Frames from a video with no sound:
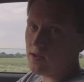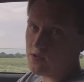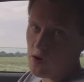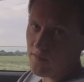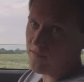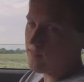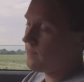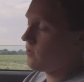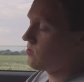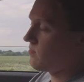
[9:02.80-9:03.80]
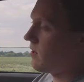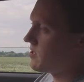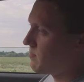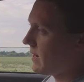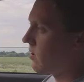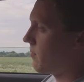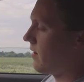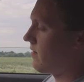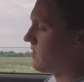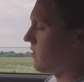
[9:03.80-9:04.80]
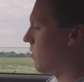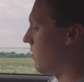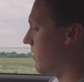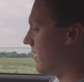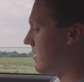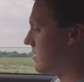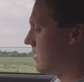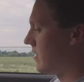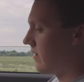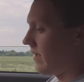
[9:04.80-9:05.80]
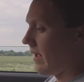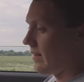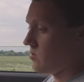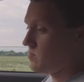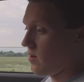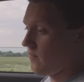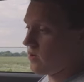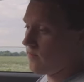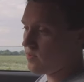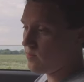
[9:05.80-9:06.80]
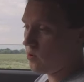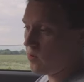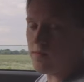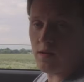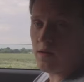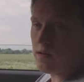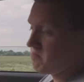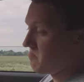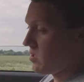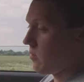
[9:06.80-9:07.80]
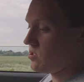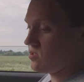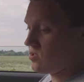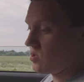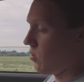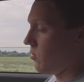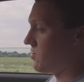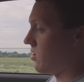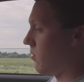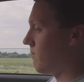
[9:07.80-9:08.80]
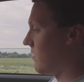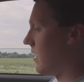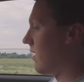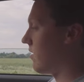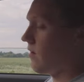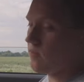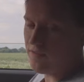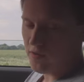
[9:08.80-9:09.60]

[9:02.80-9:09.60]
I drove a few hundred miles back up here to the northeast, and it was perfectly comfortable, no issues at all. So yeah, can't really